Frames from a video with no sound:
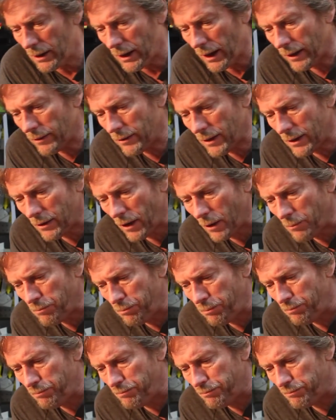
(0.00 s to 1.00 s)
and then I
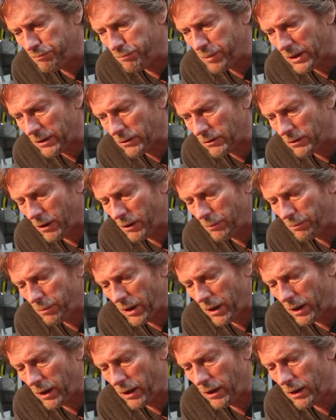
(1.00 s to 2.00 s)
picked up
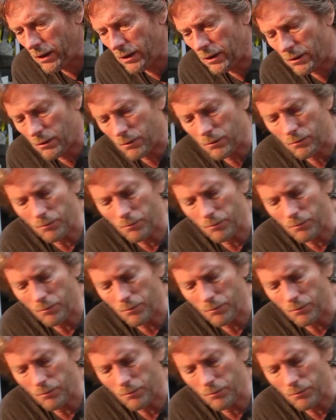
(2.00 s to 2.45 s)
a